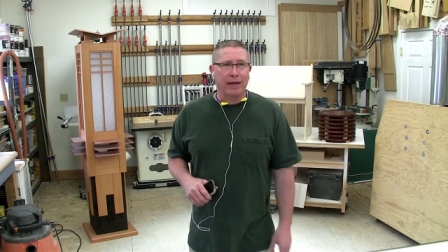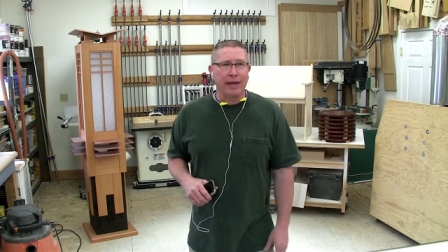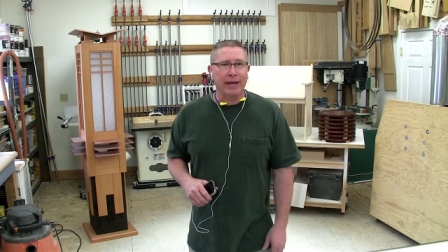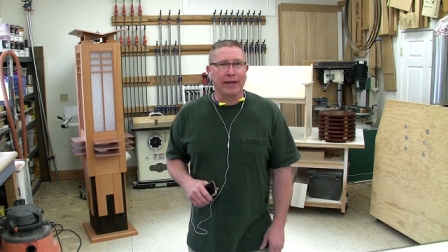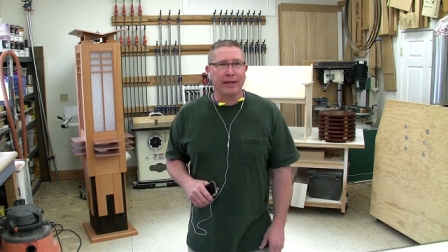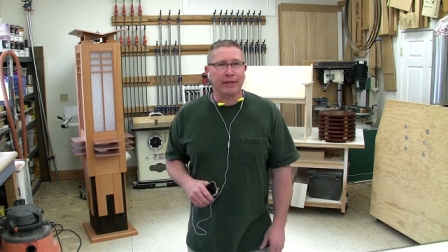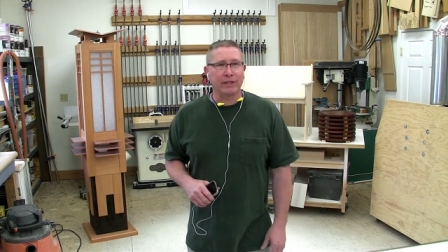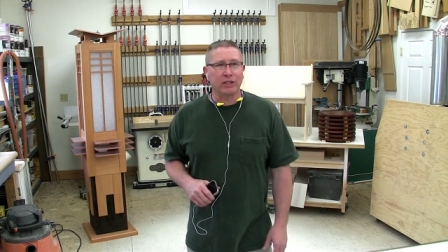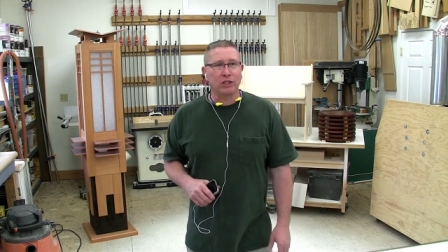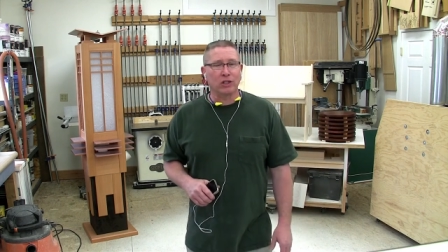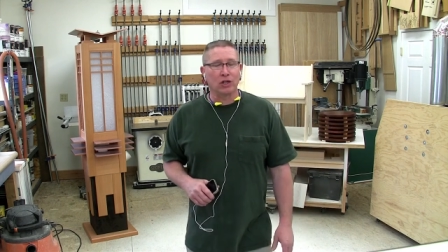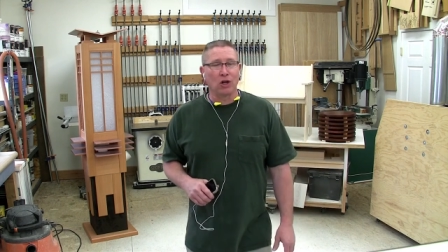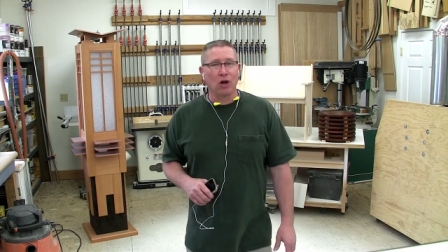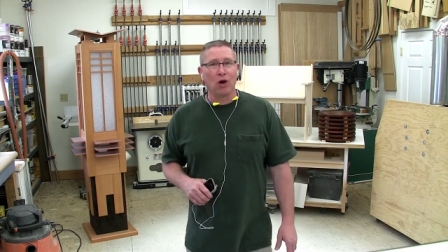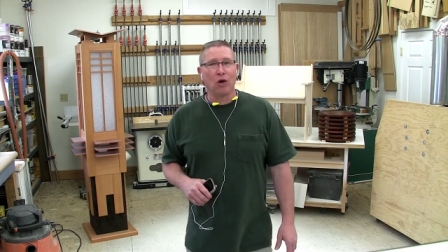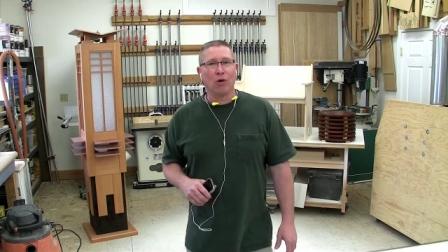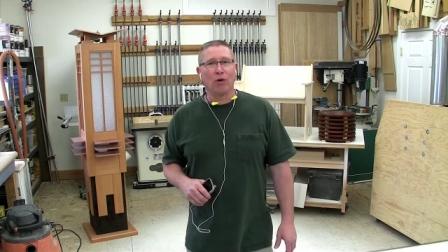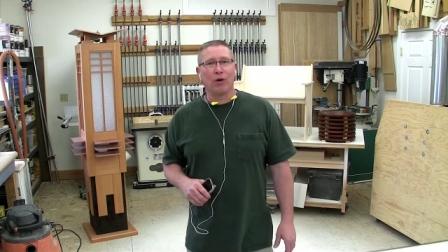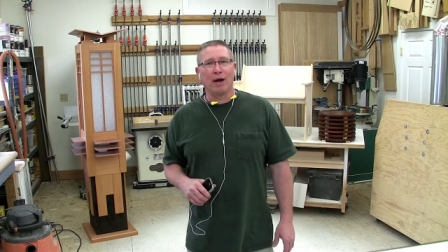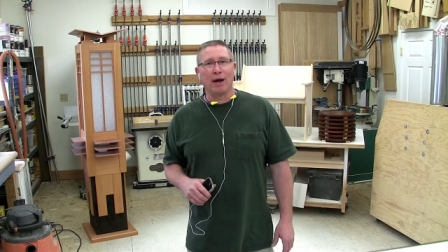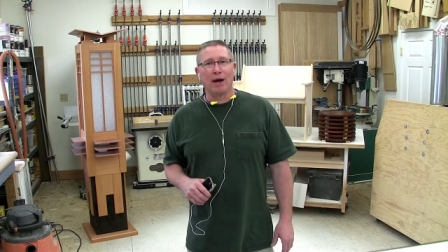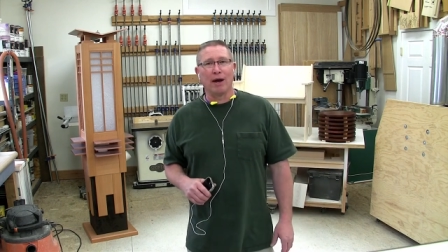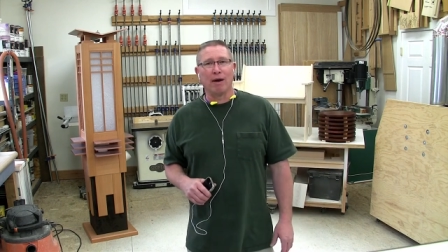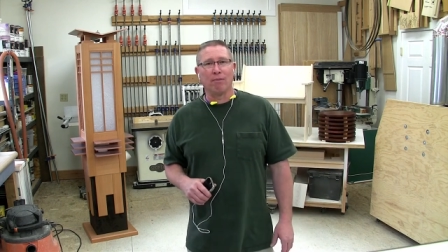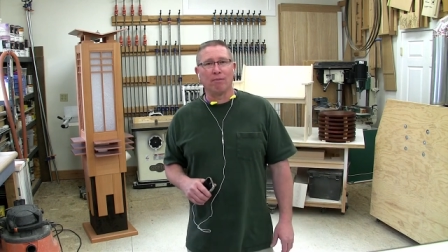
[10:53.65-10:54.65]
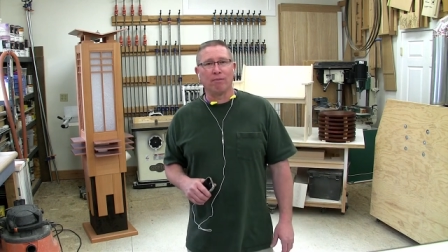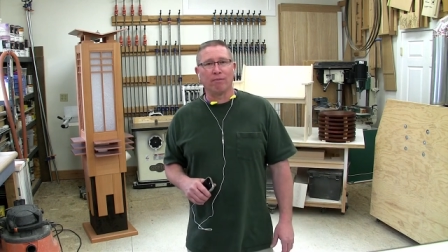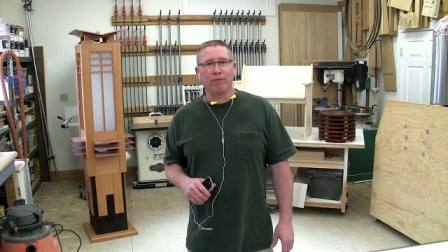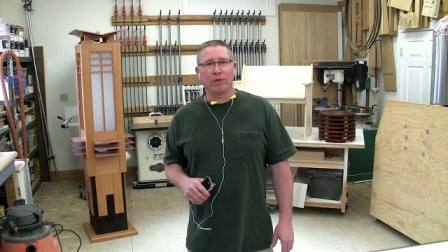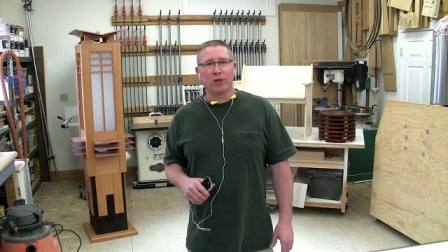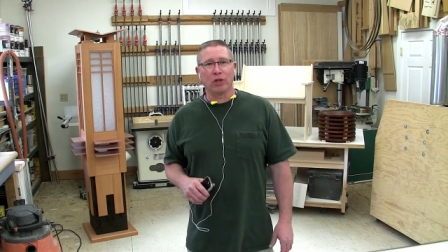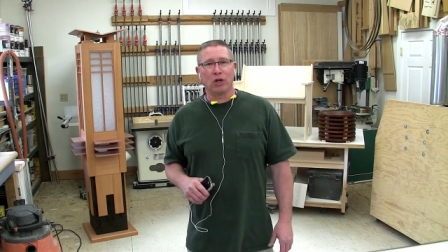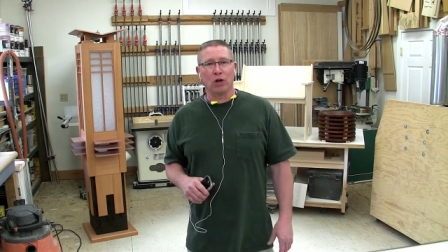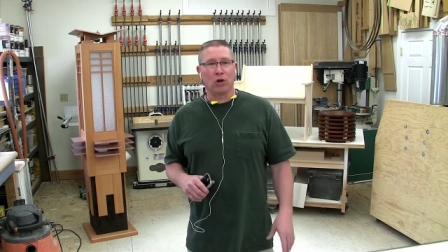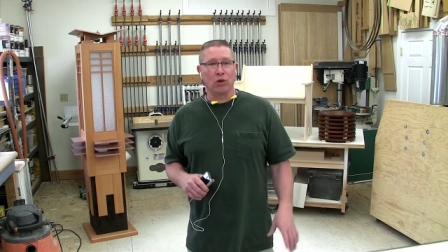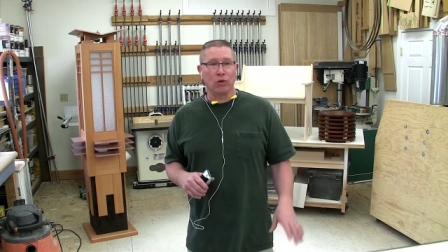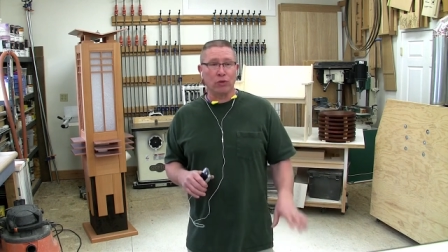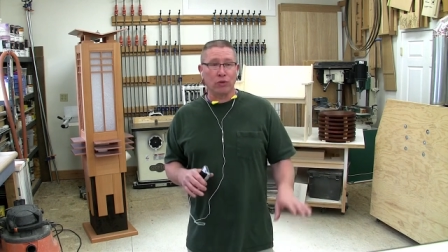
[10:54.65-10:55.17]
And so, um,
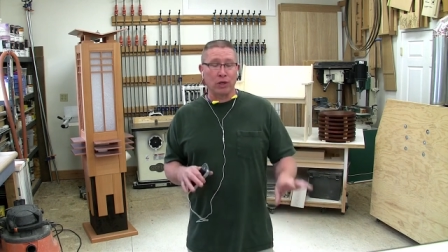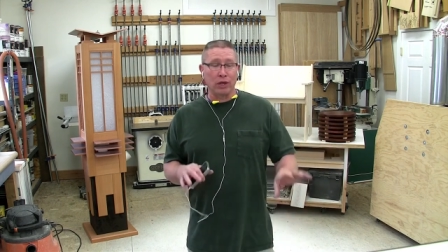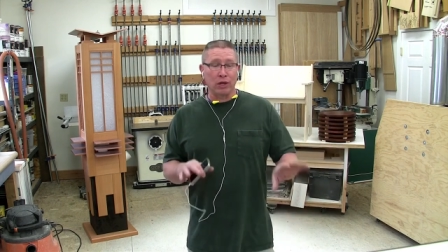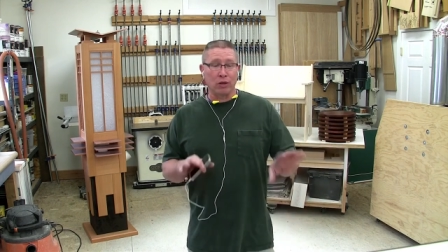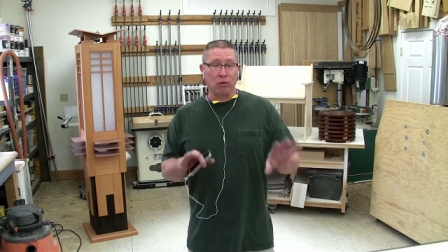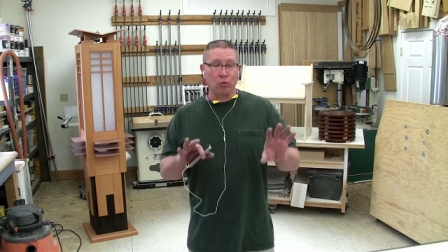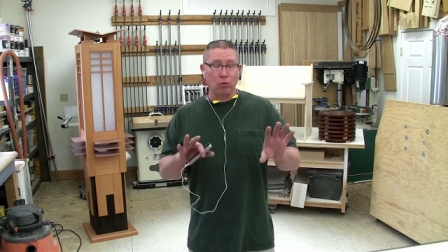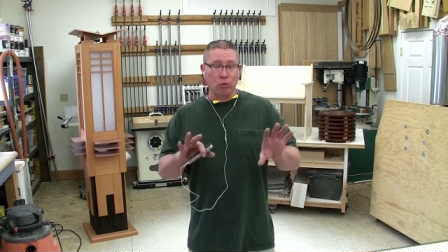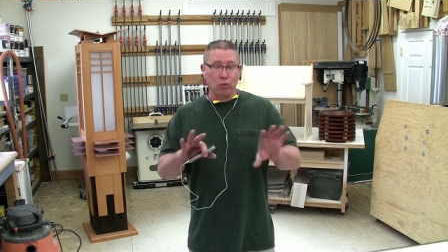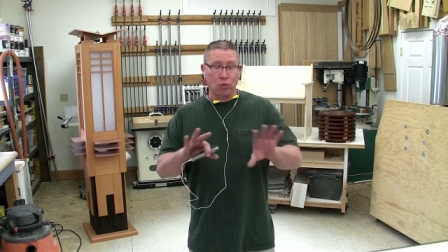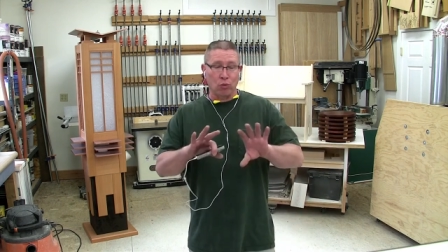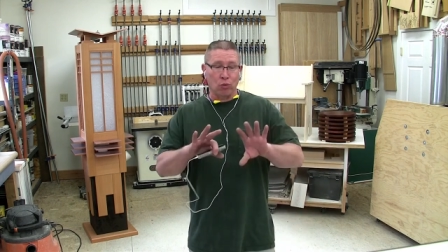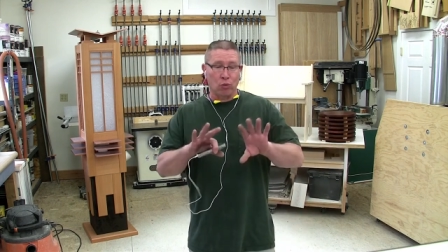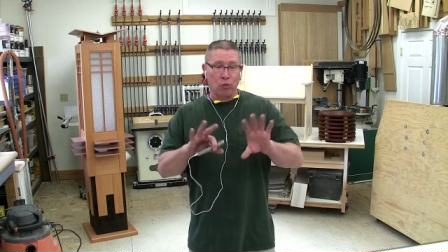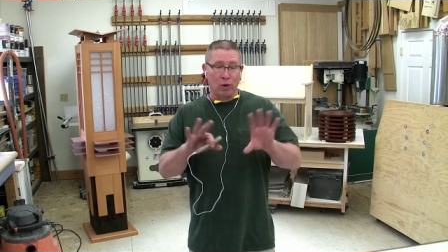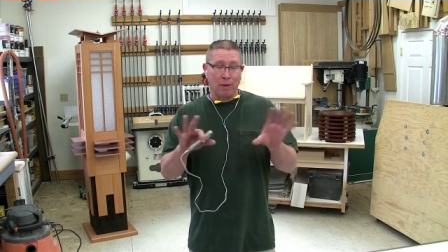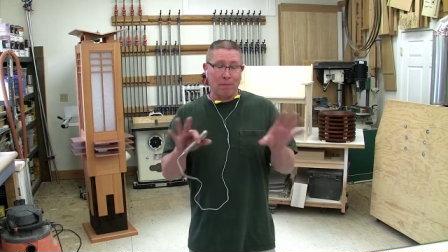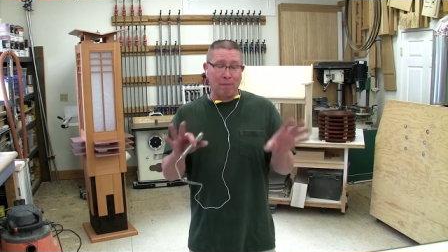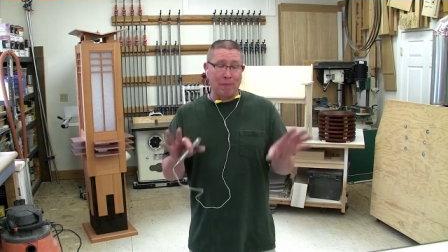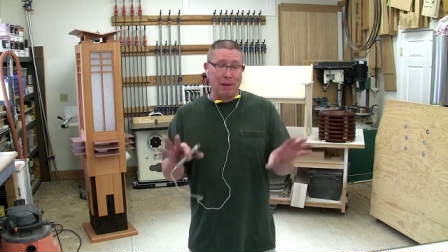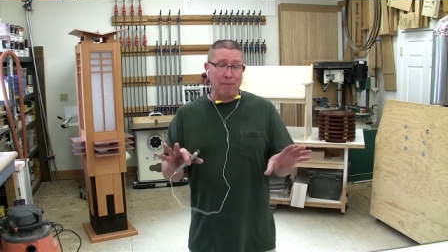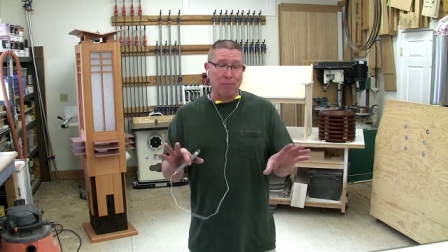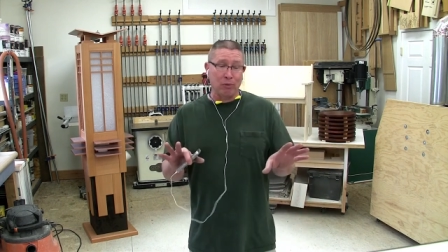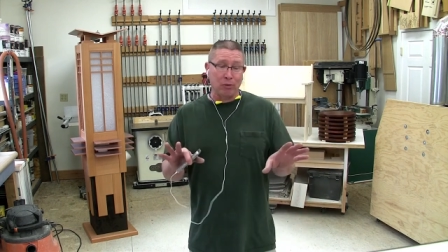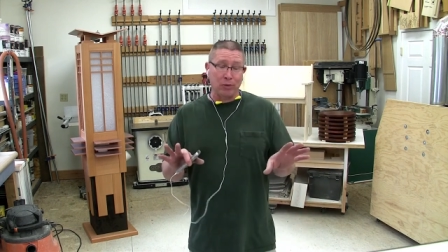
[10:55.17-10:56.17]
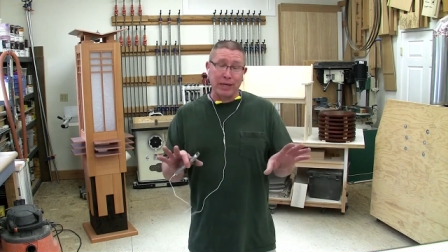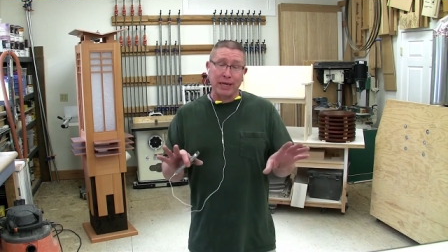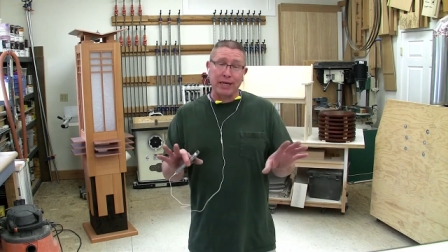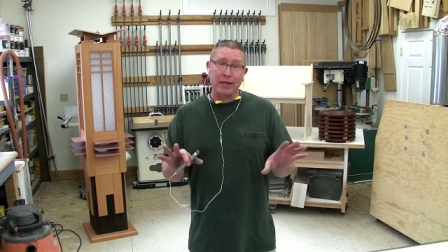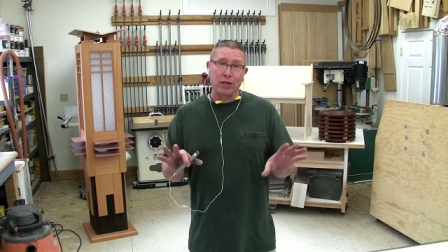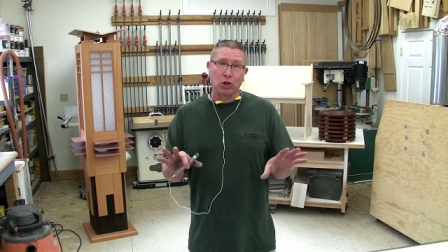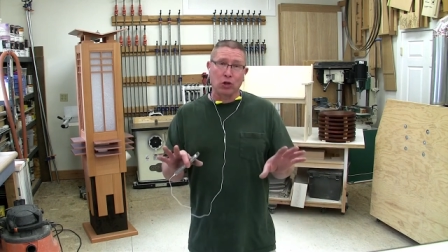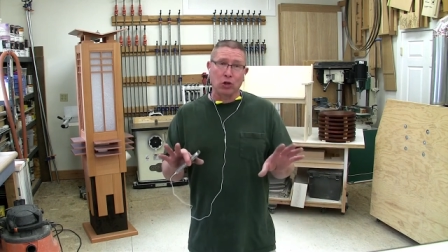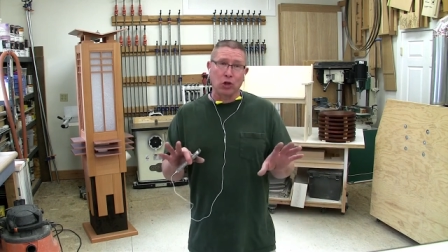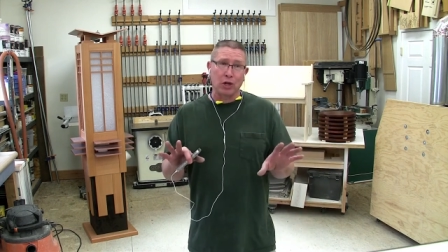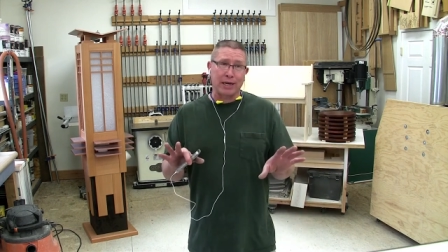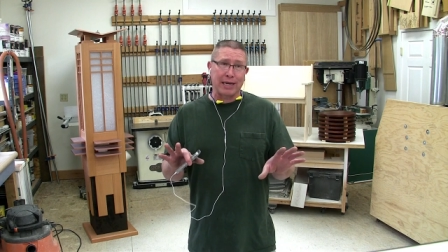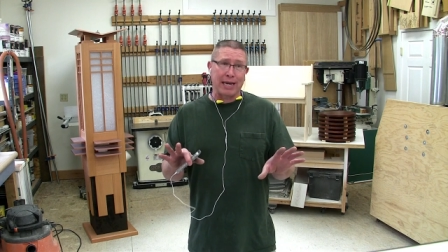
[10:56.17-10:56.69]
you know, what people need
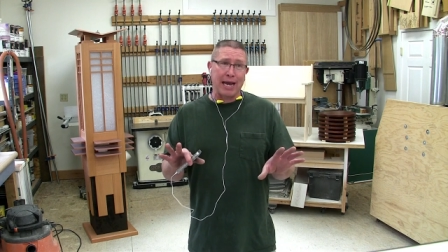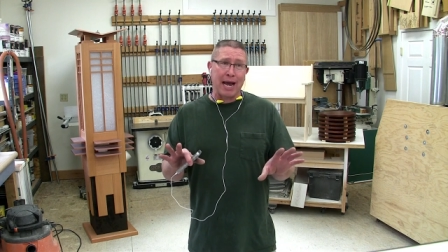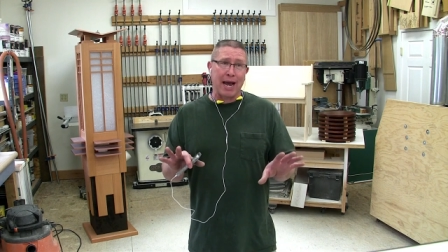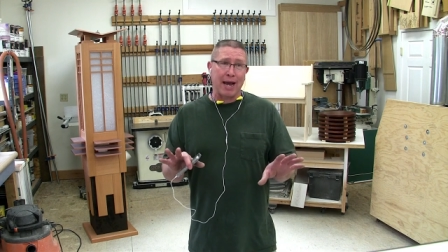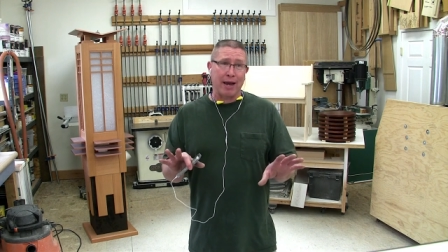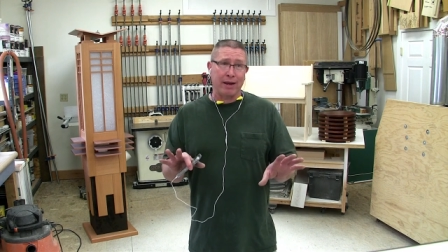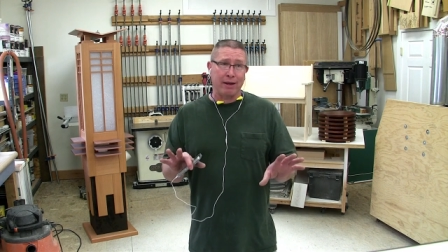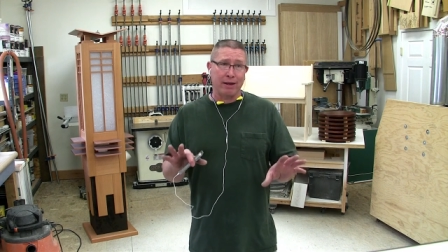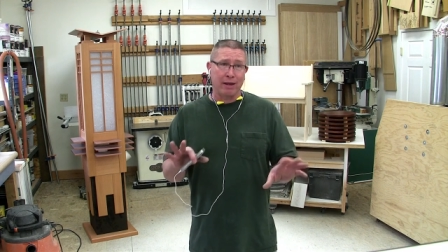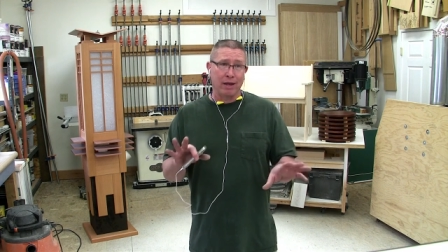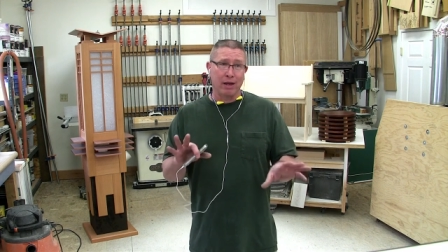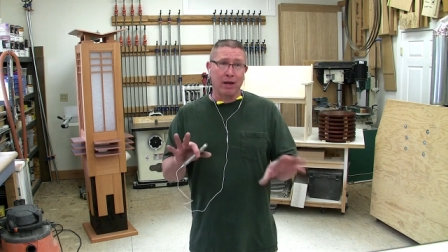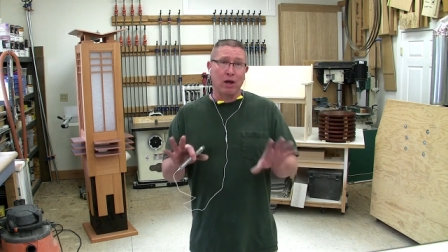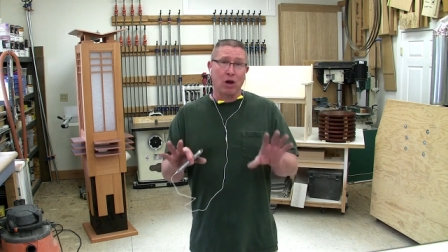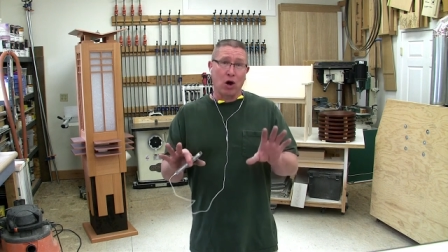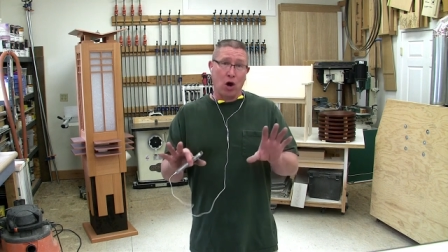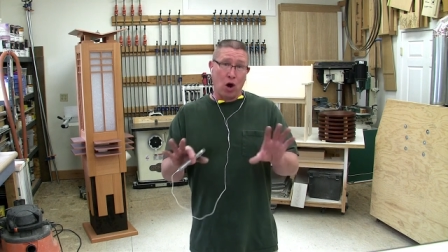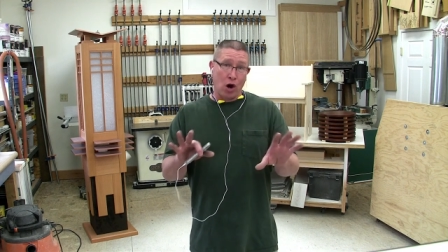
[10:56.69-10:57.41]
to look at